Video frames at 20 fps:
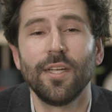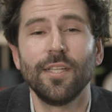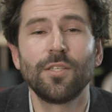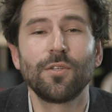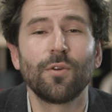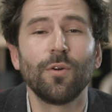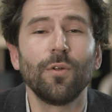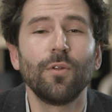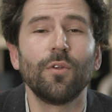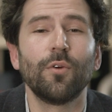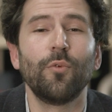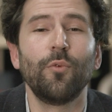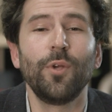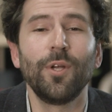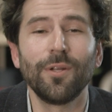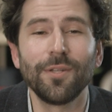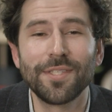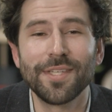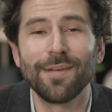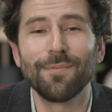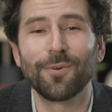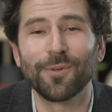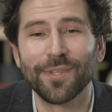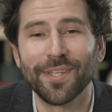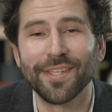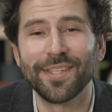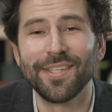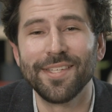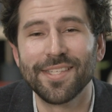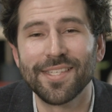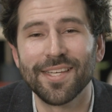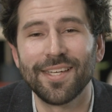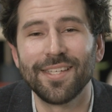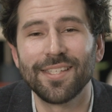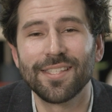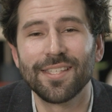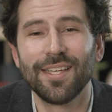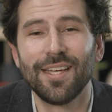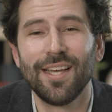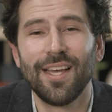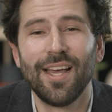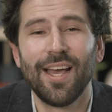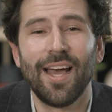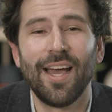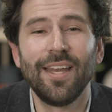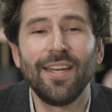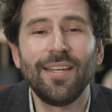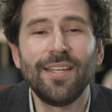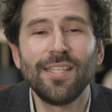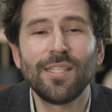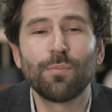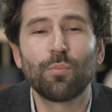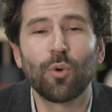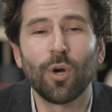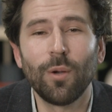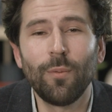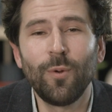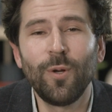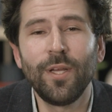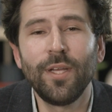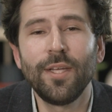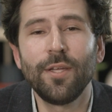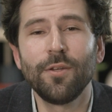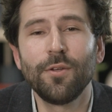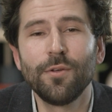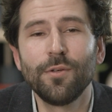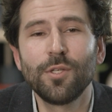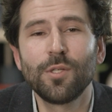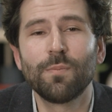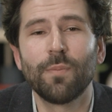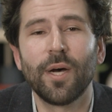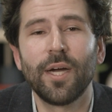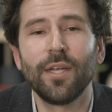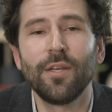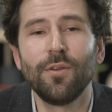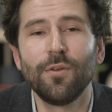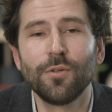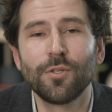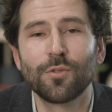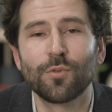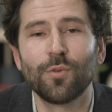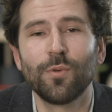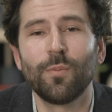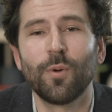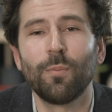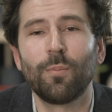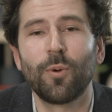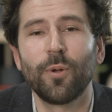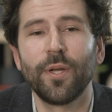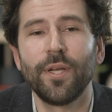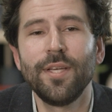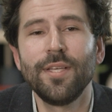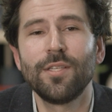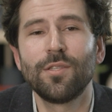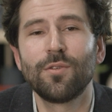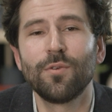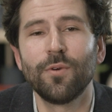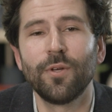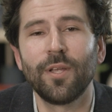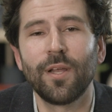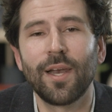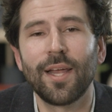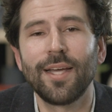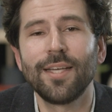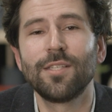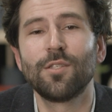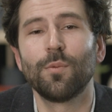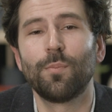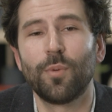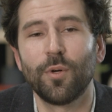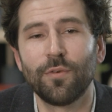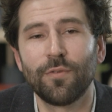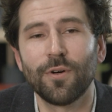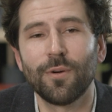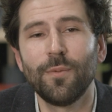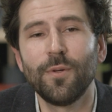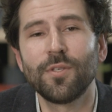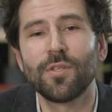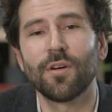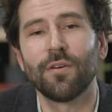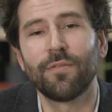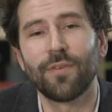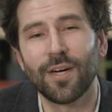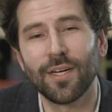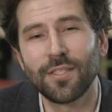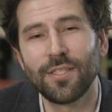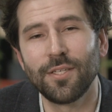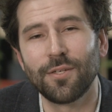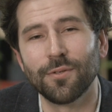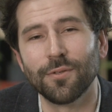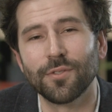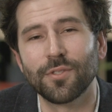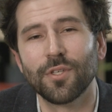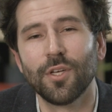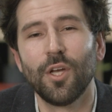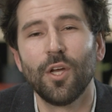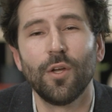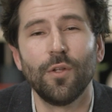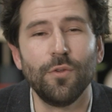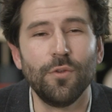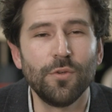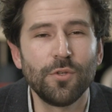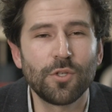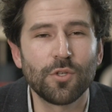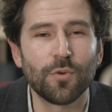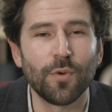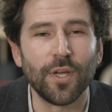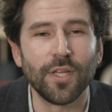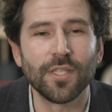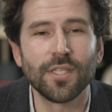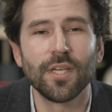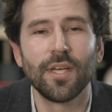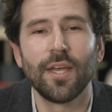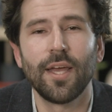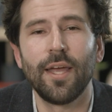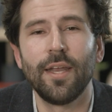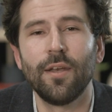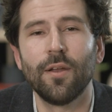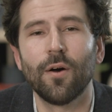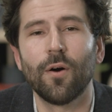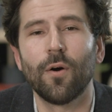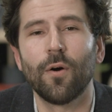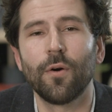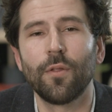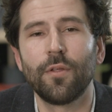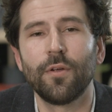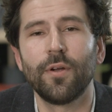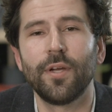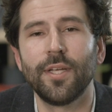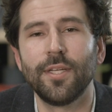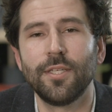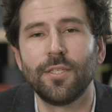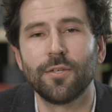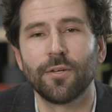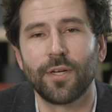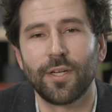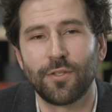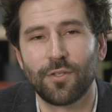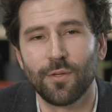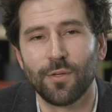It's called Real-Time Content Insights, and it is primarily used by newsroom employees to analyze the performance of articles, news trends, and other editorial